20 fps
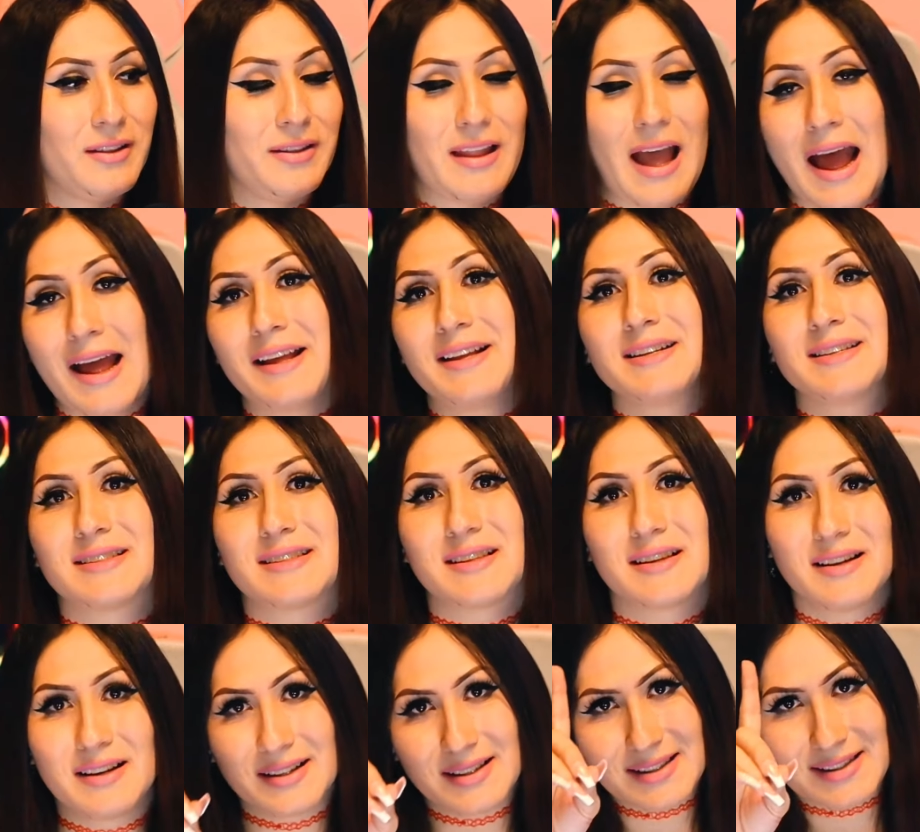That
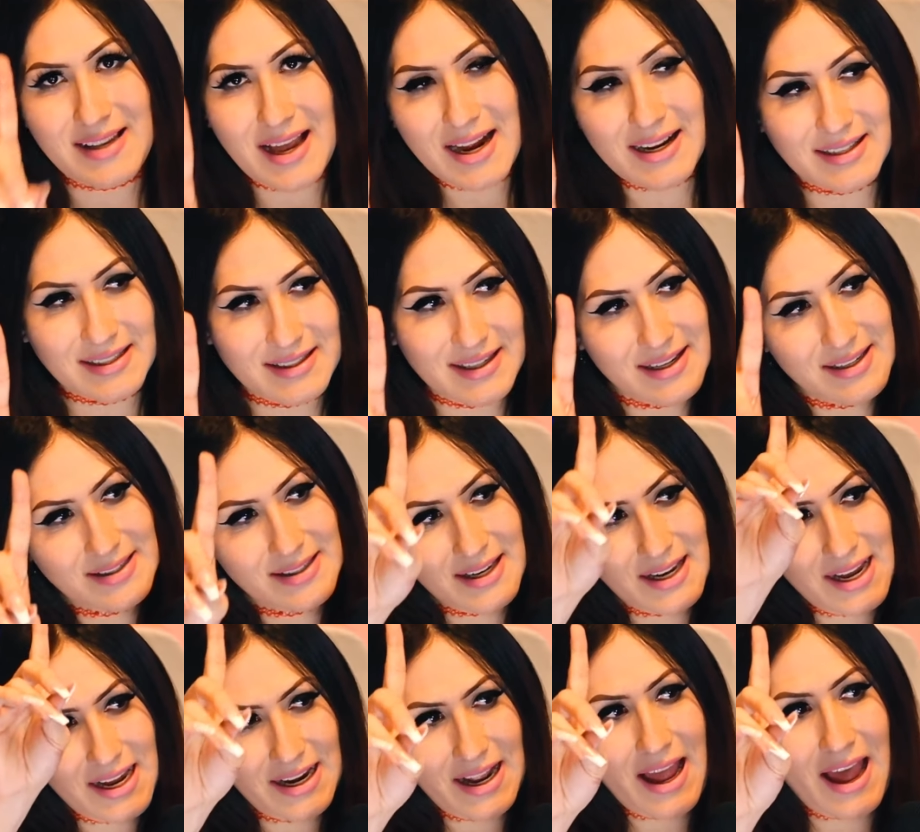is
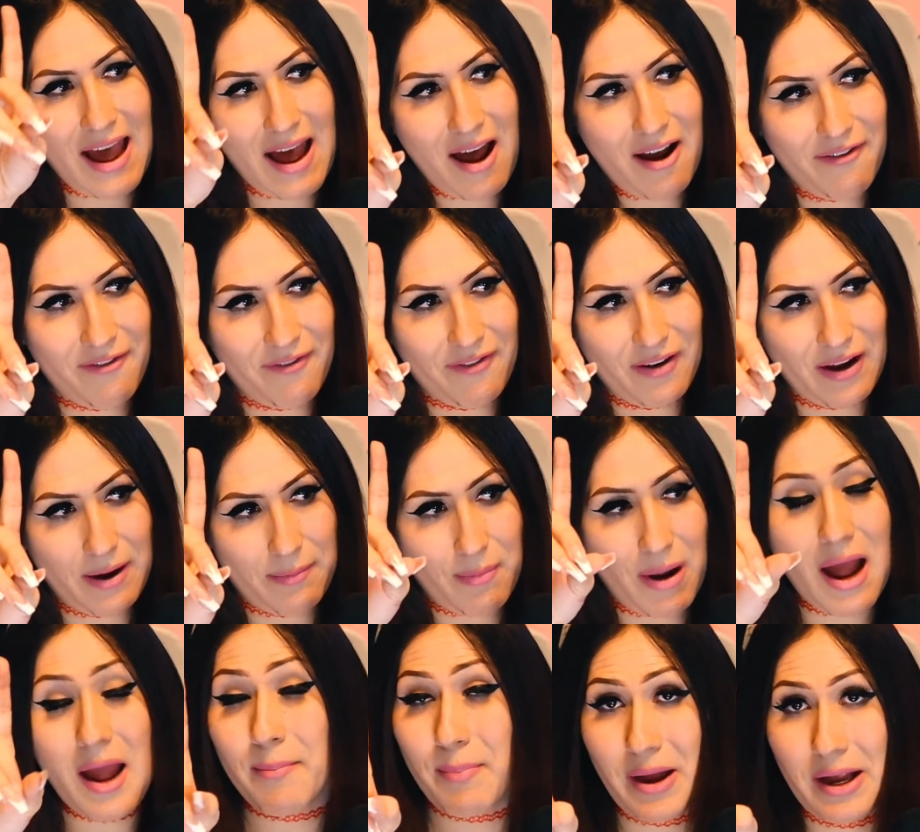sexist in a half, in
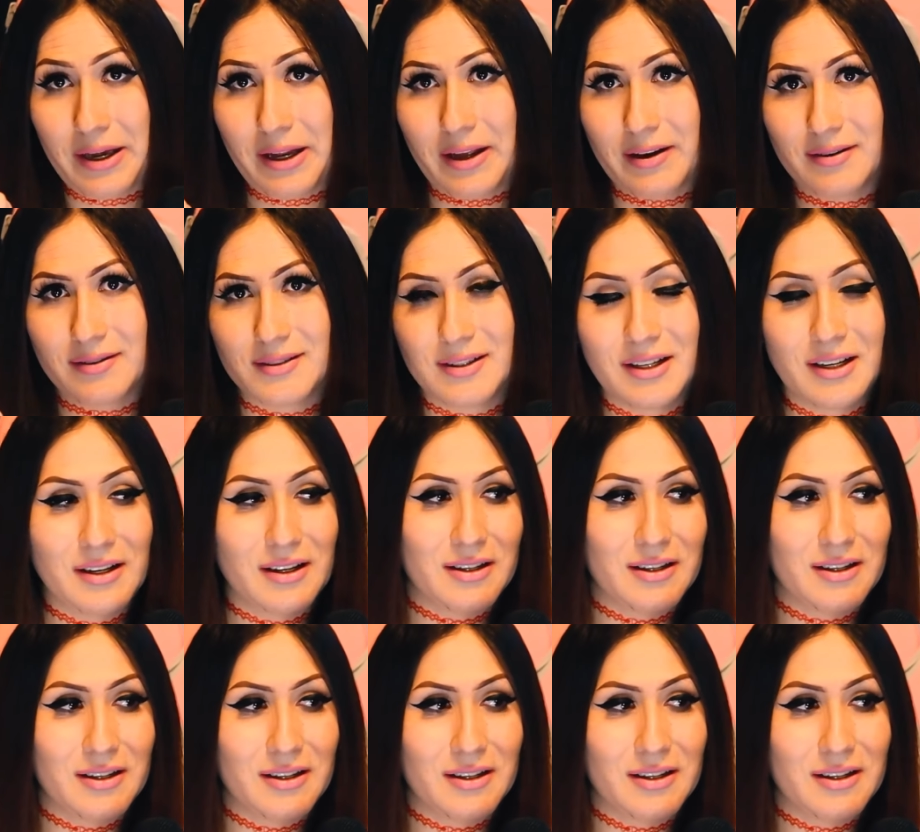my opinion.